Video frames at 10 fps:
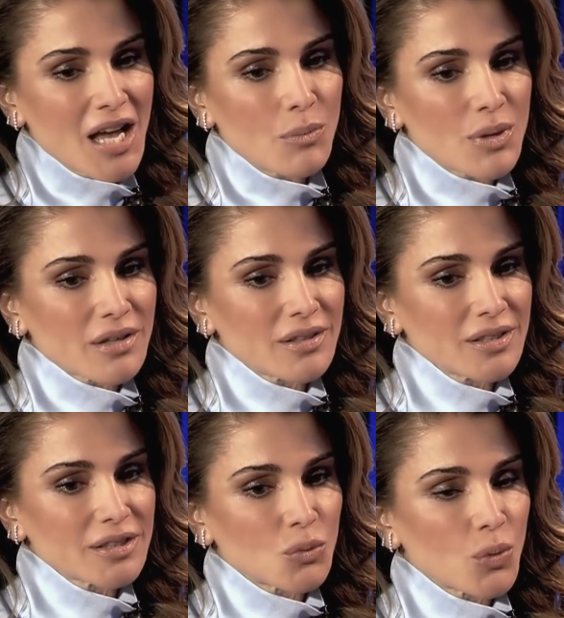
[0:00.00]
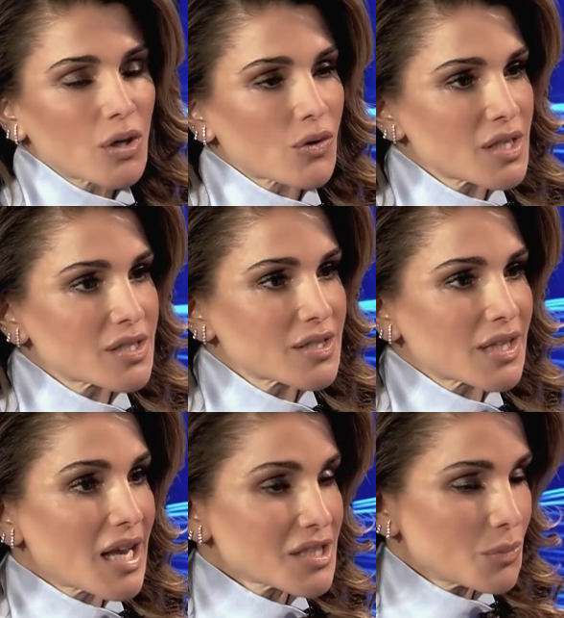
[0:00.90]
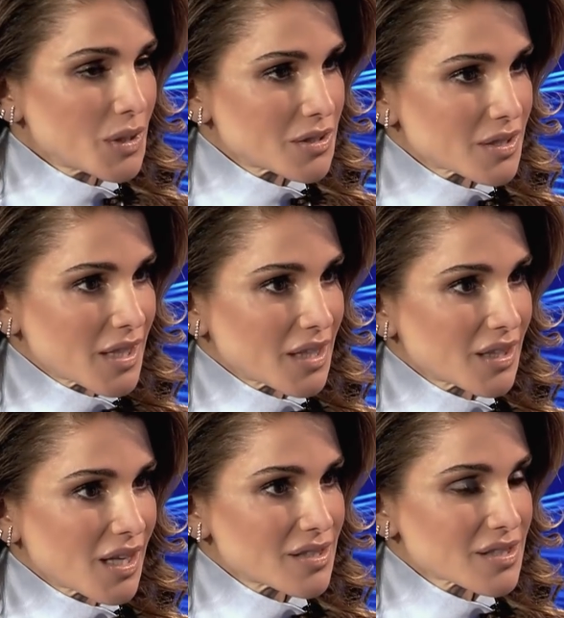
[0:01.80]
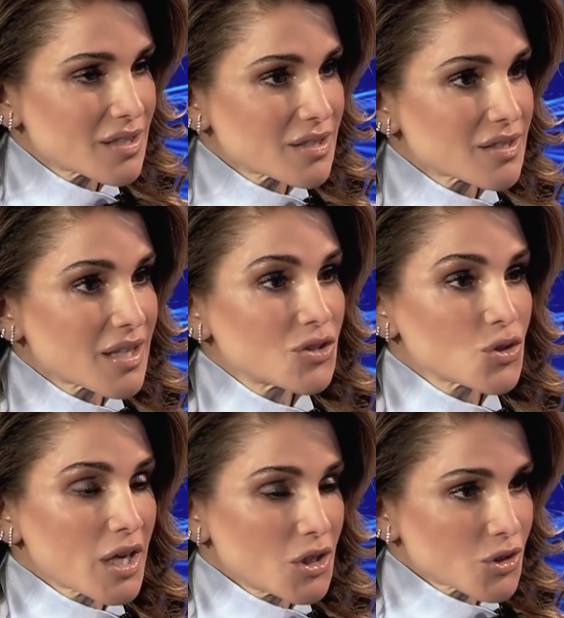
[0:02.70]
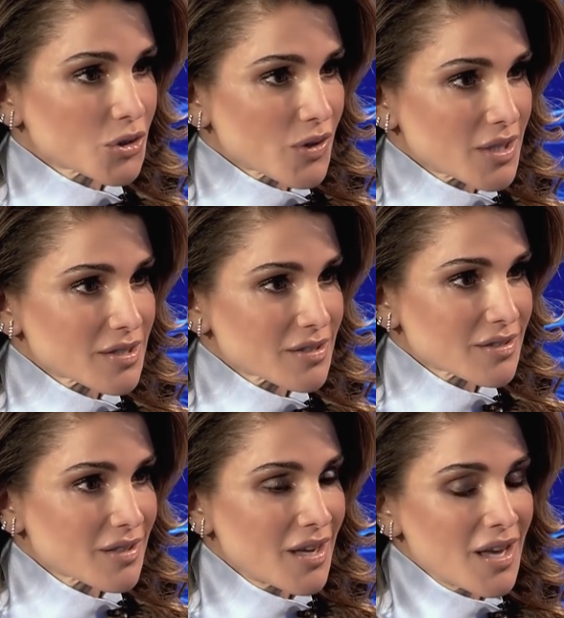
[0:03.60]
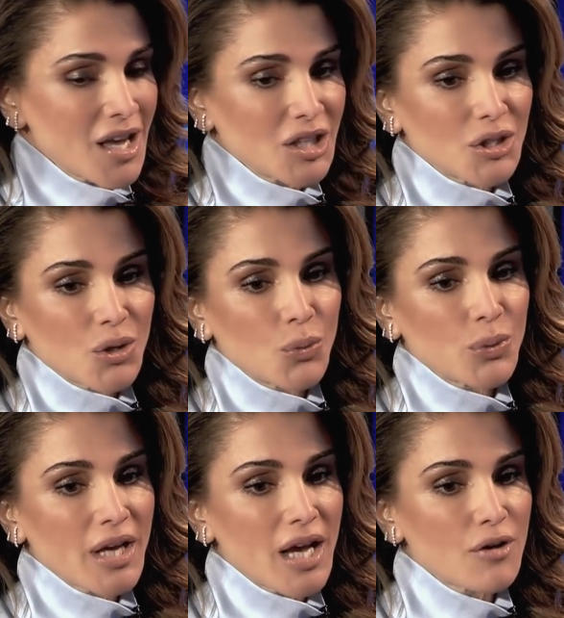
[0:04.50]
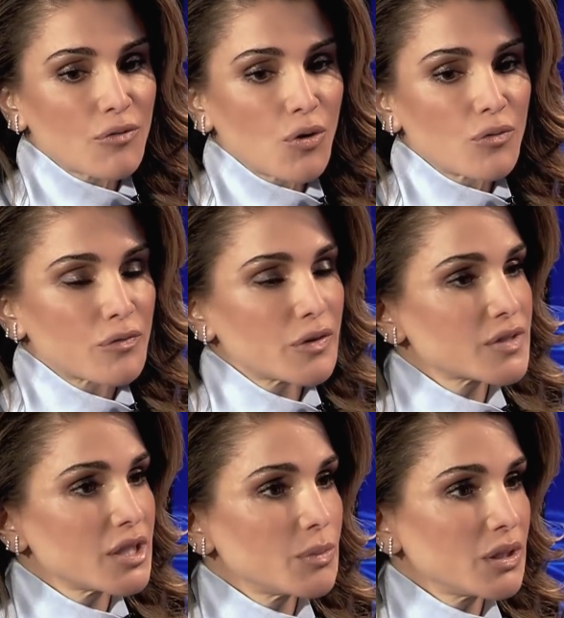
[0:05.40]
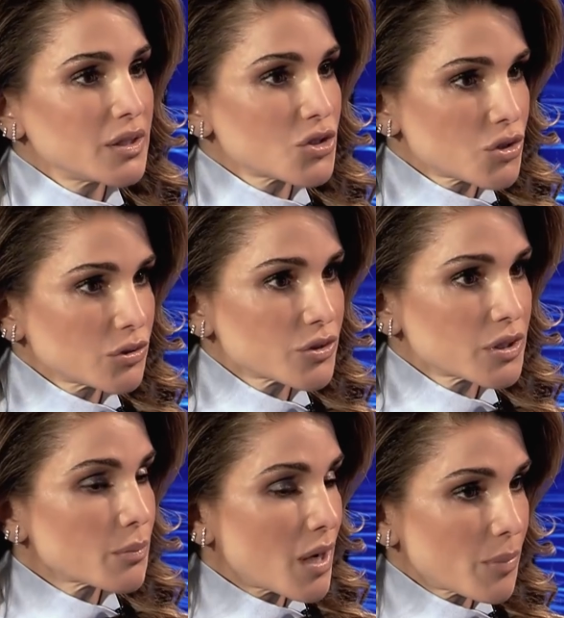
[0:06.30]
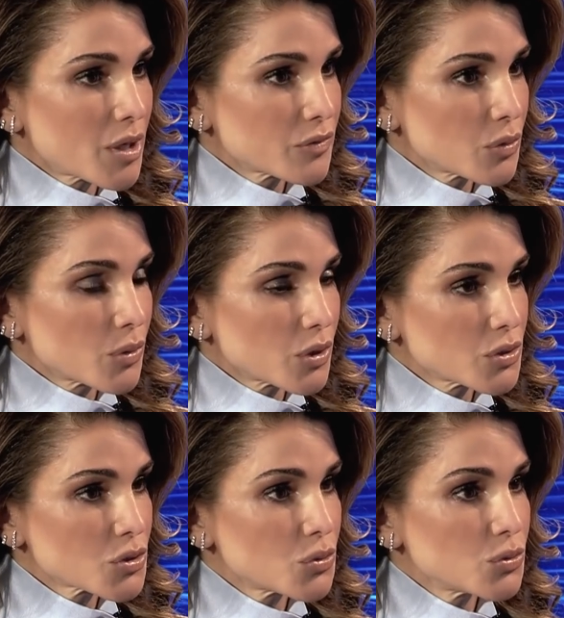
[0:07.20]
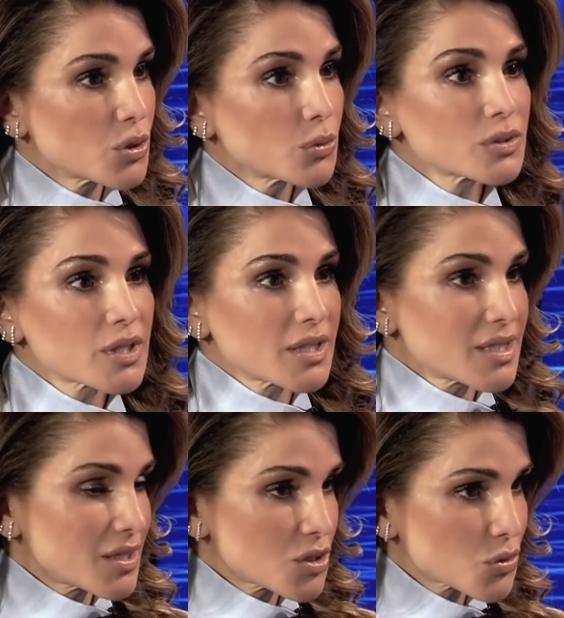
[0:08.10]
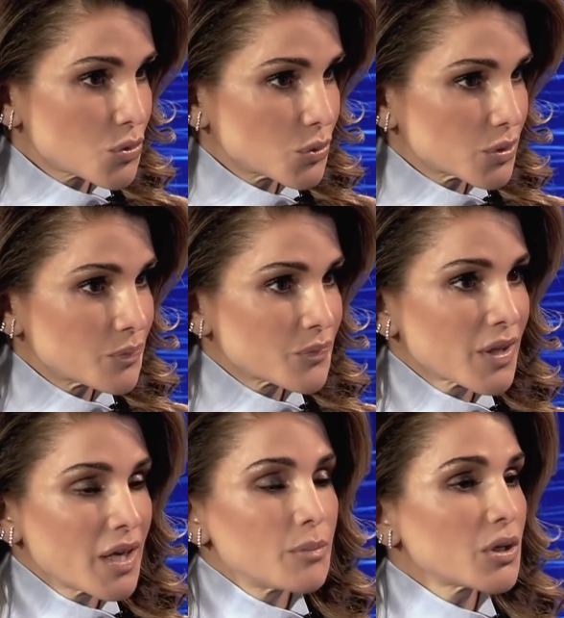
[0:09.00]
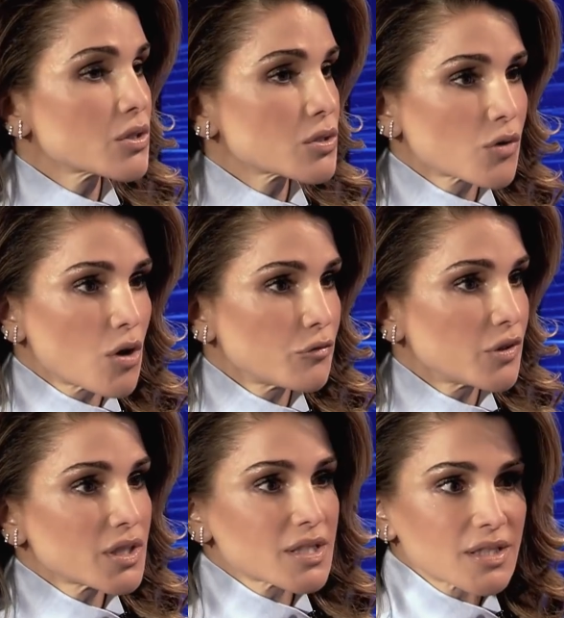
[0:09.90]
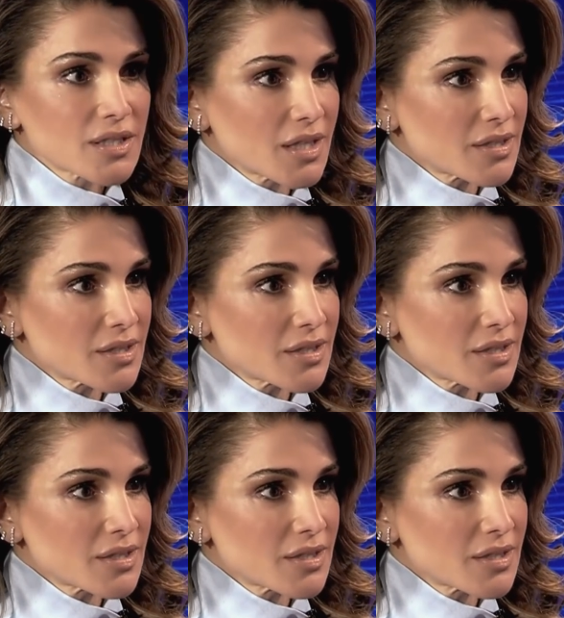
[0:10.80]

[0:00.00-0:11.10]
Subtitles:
but I think that one crisis that hasn't made it to the headlines is the education crisis. You know, we have over 15 million children in my part of the world who don't attend school because of conflict and